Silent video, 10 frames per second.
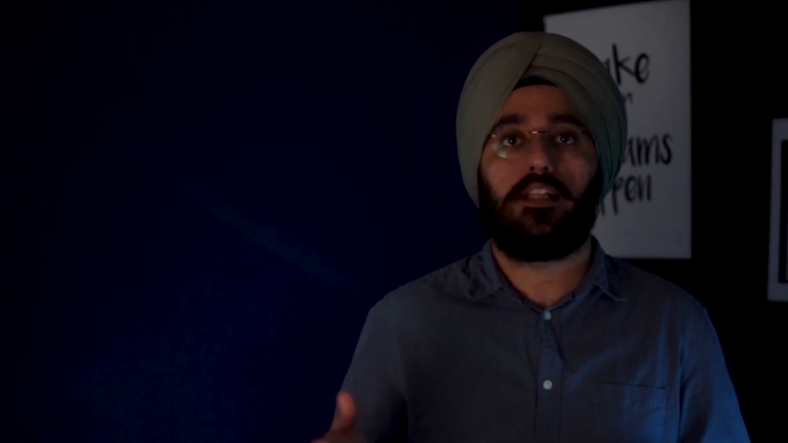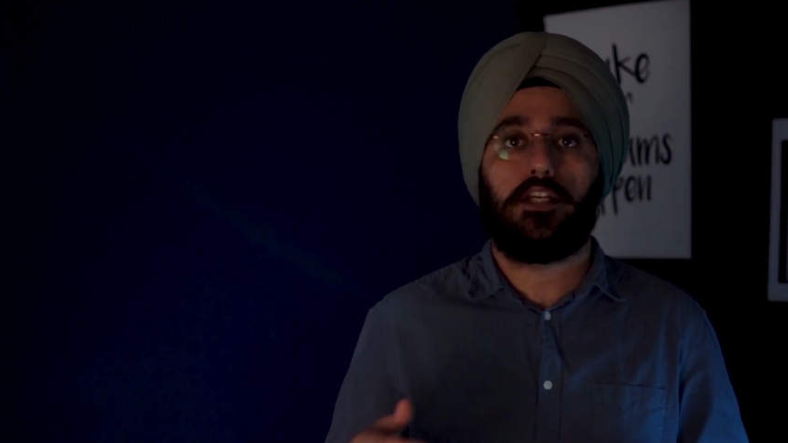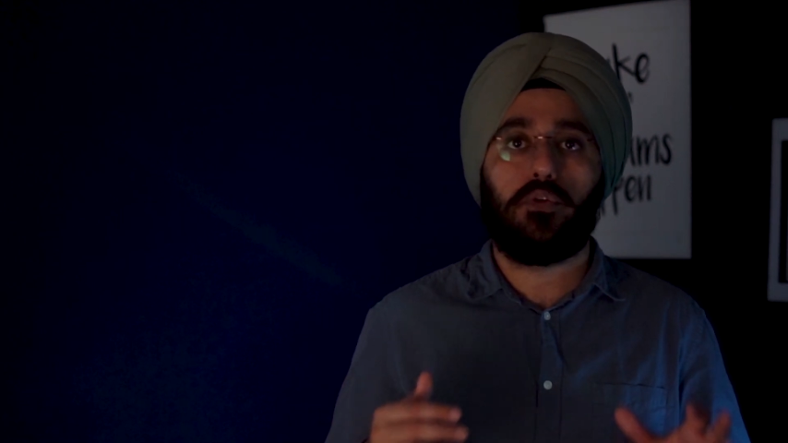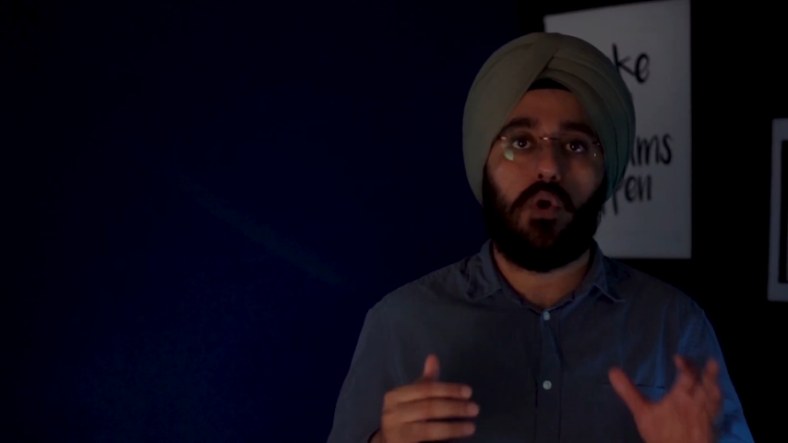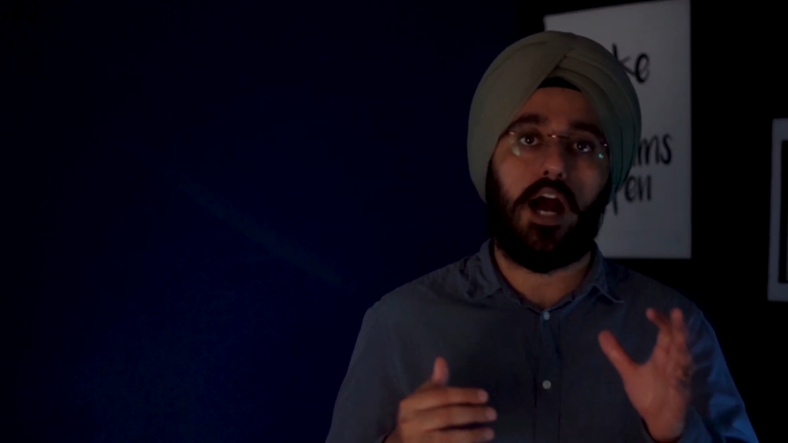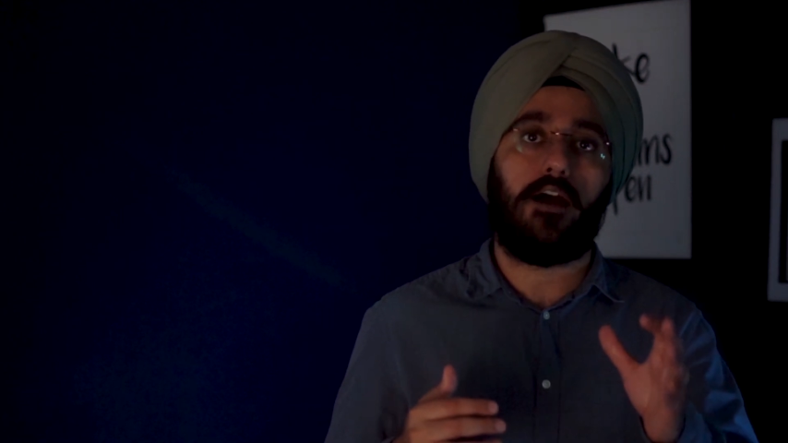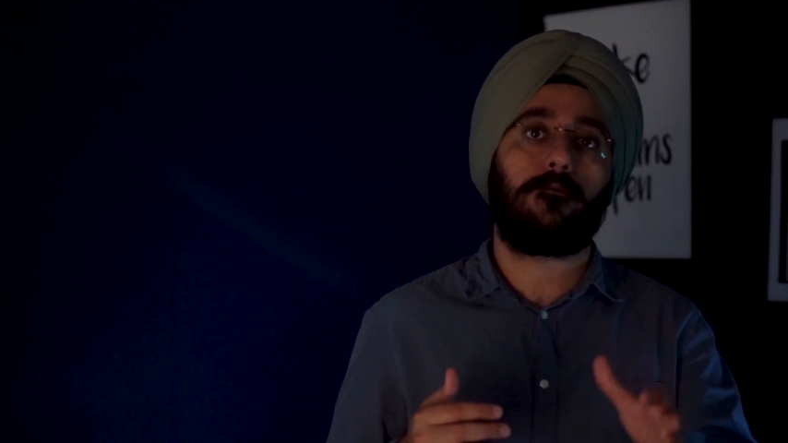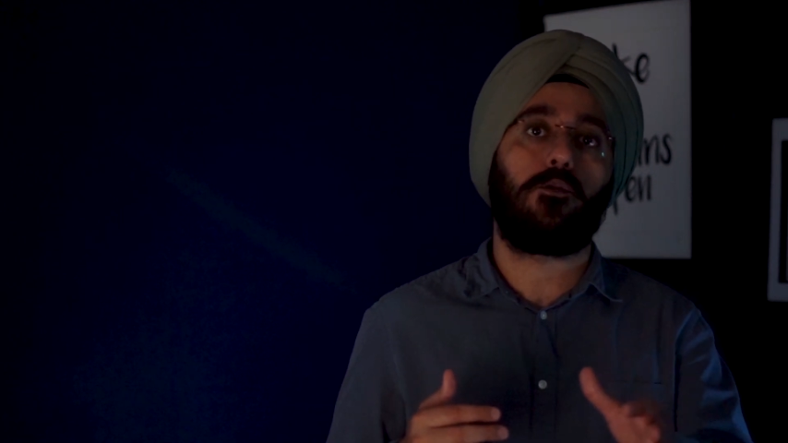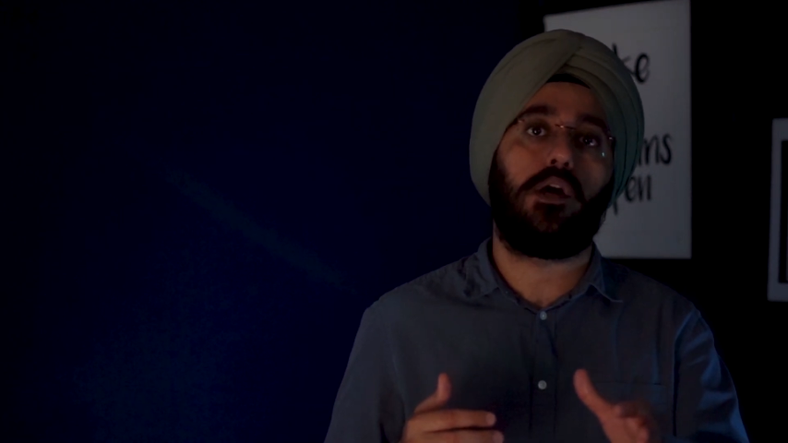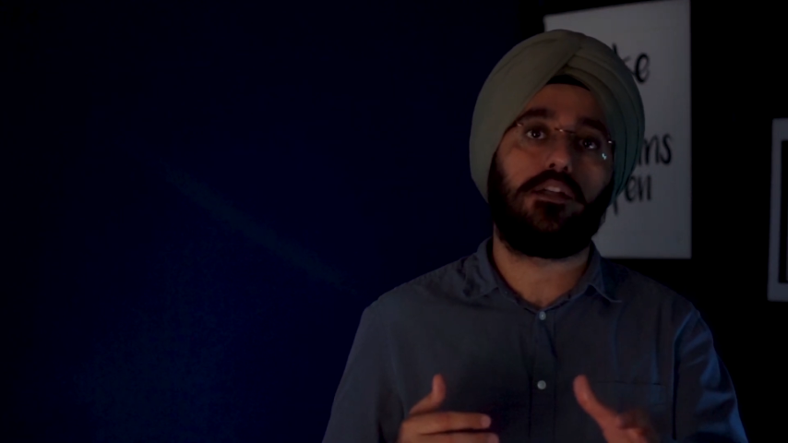Like, you
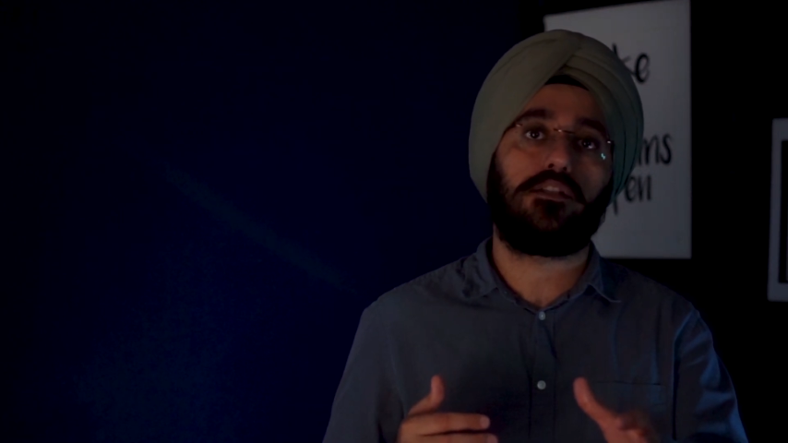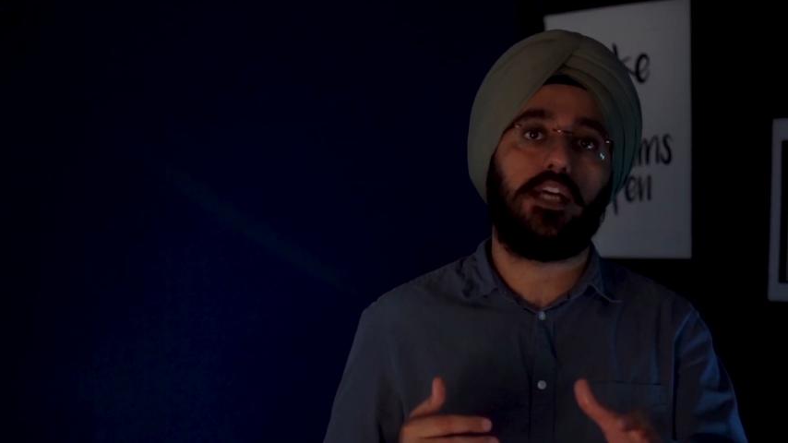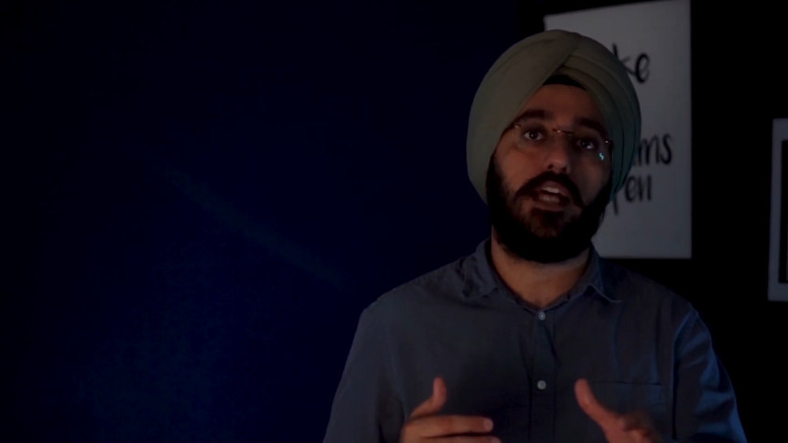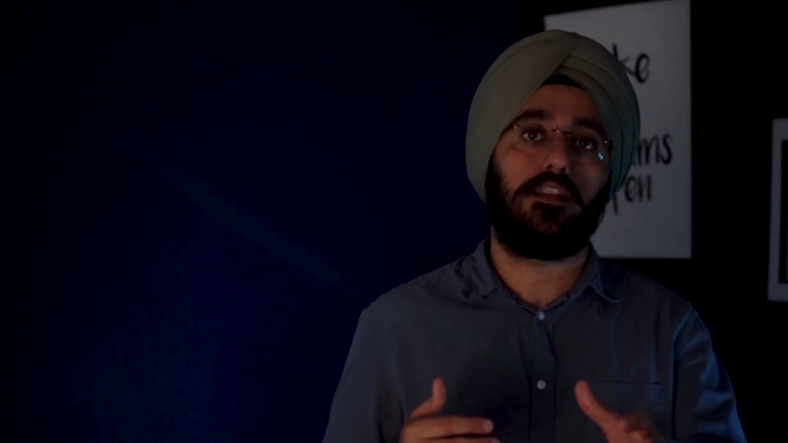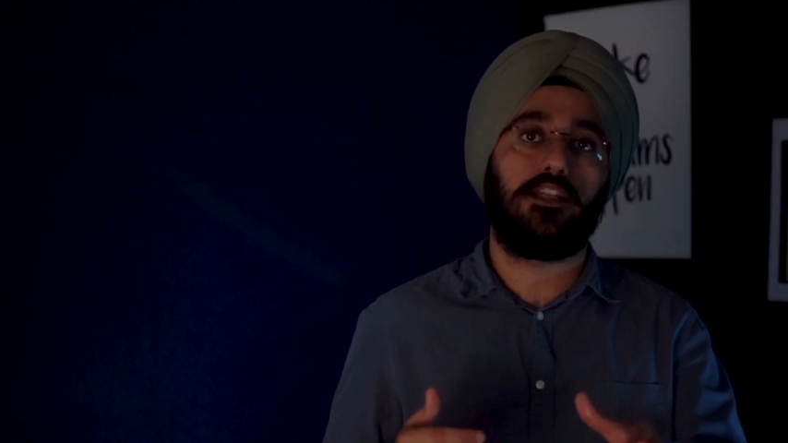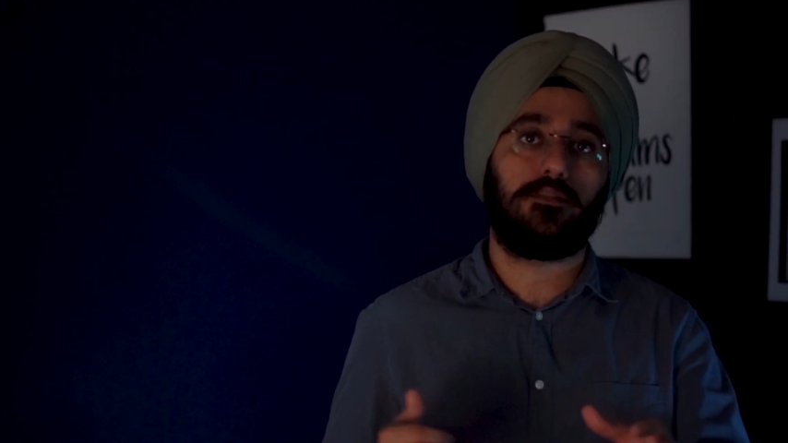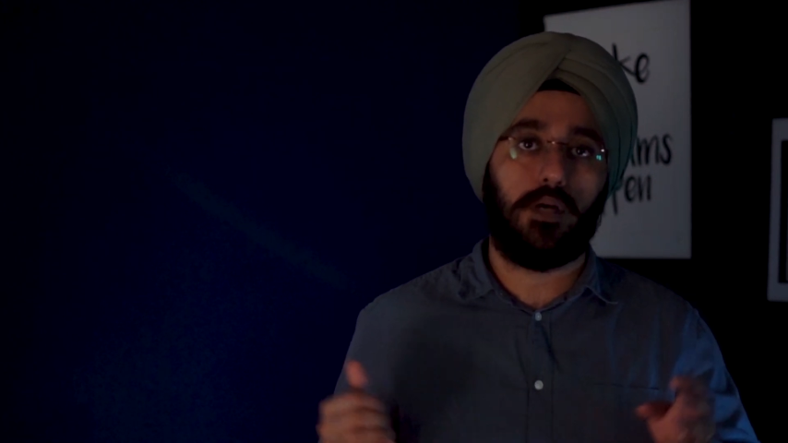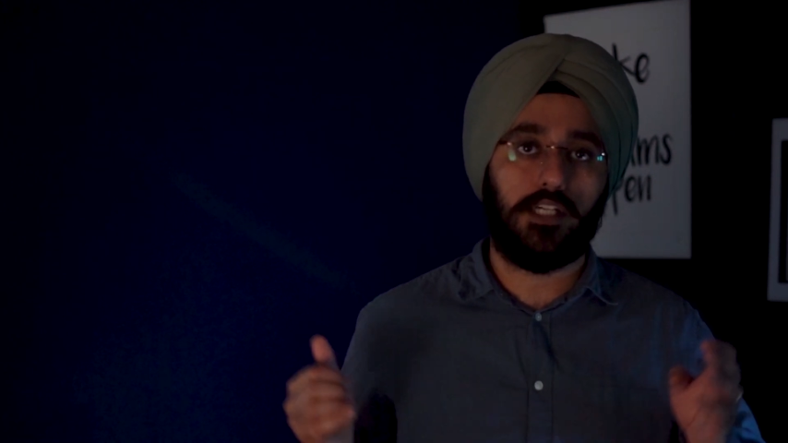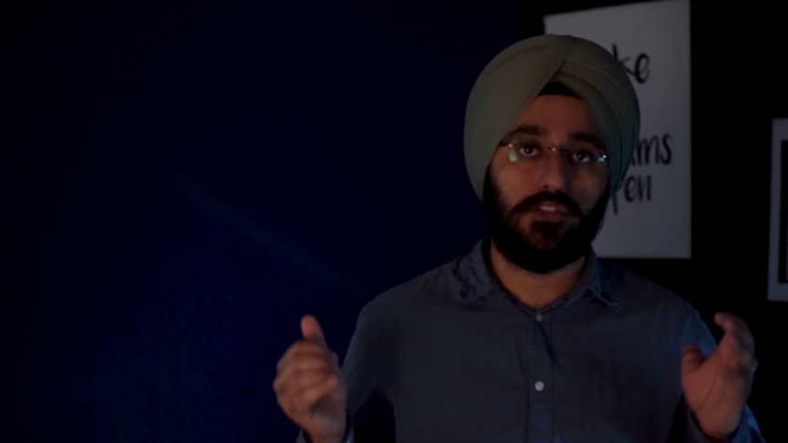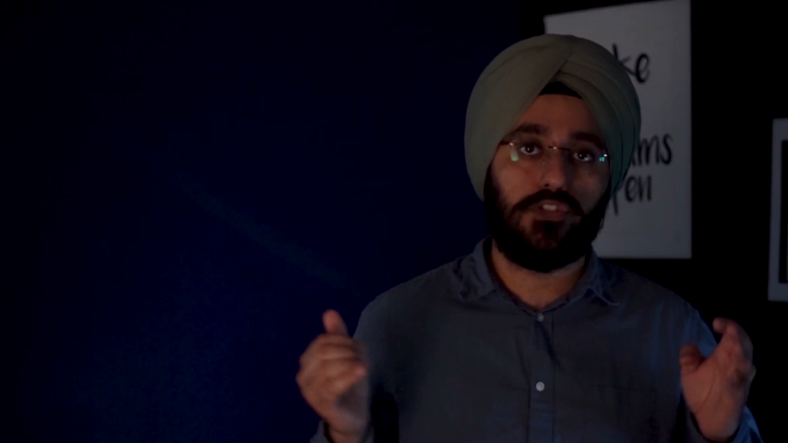have to understand this
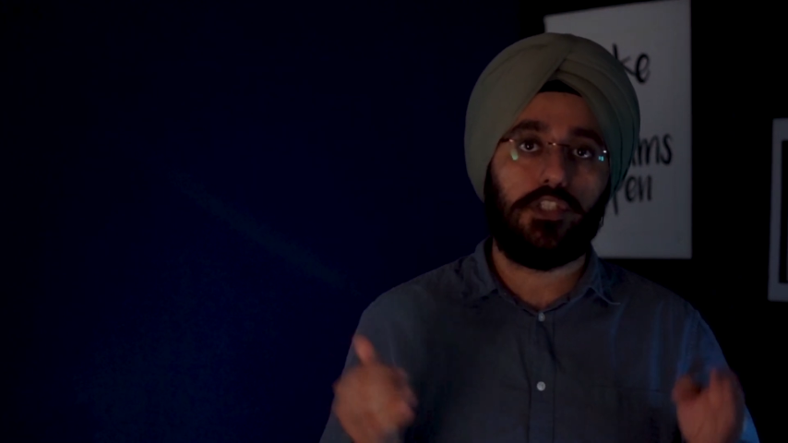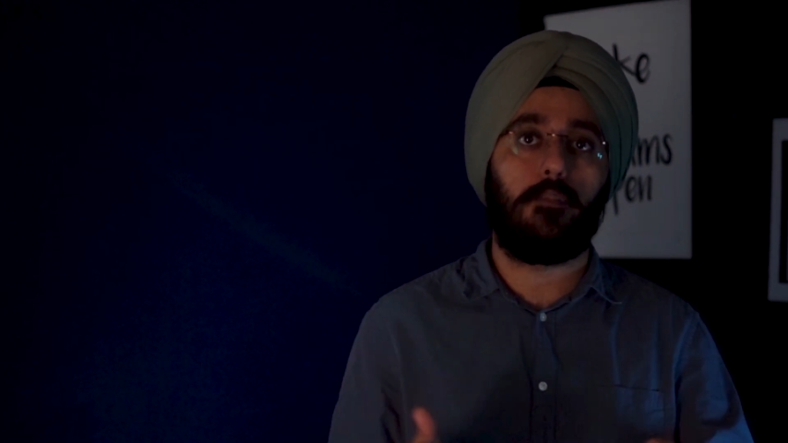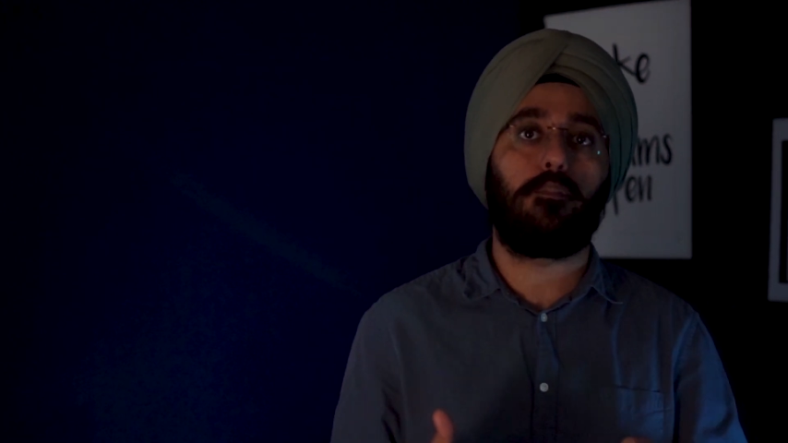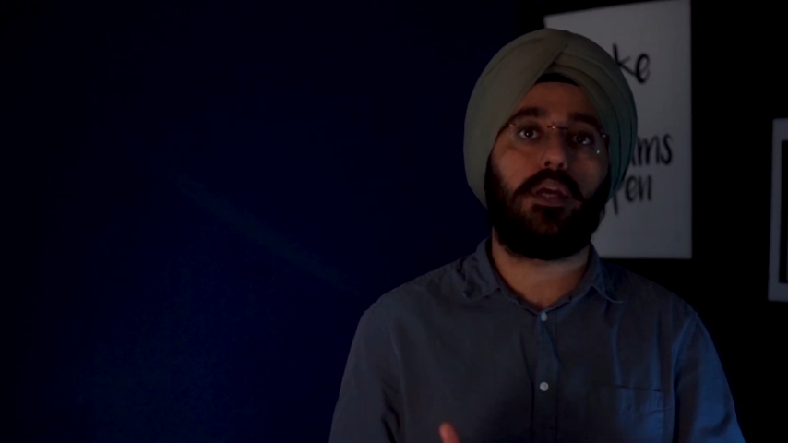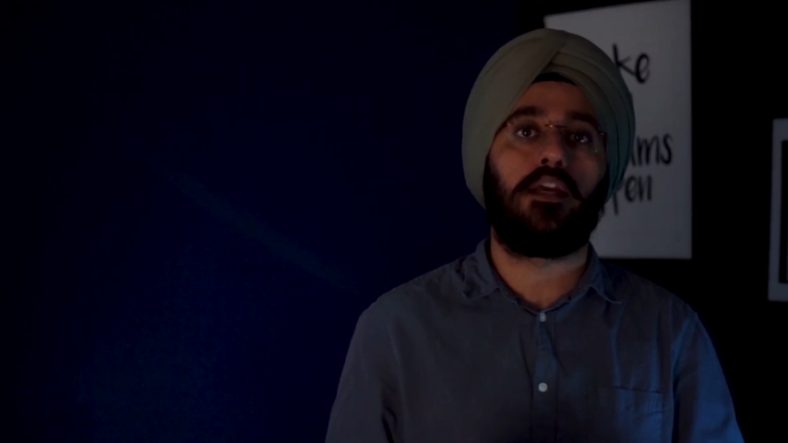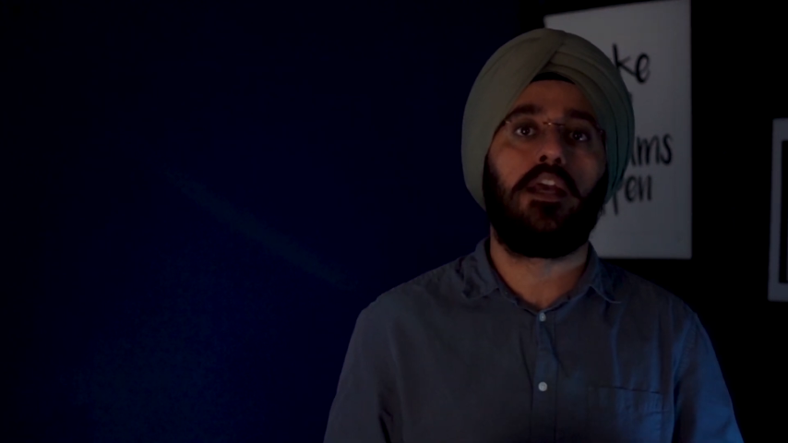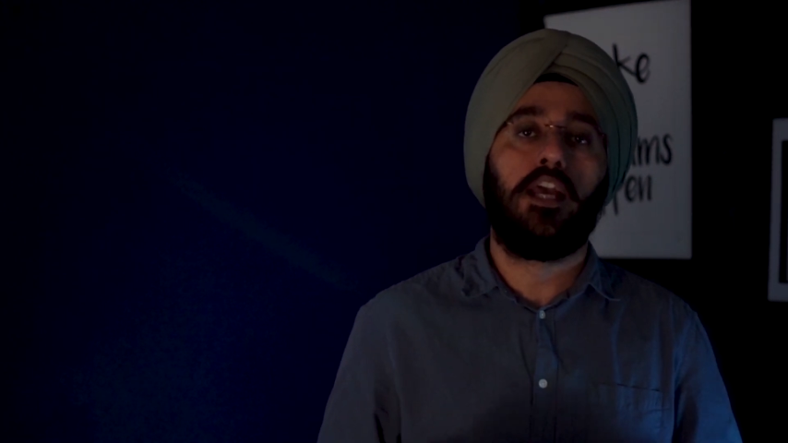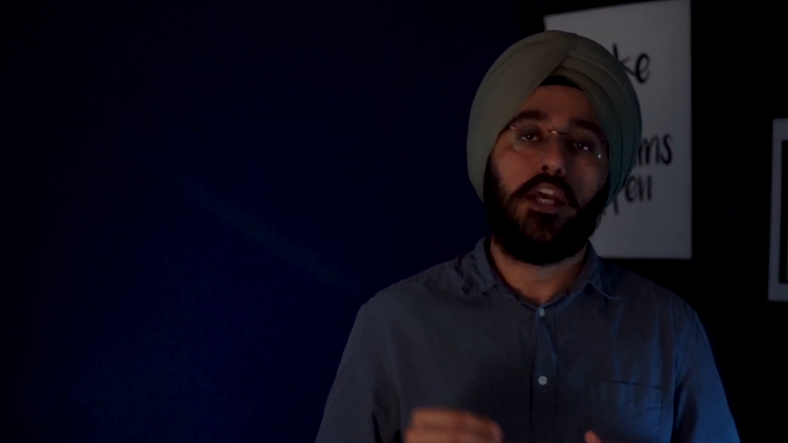by jumping.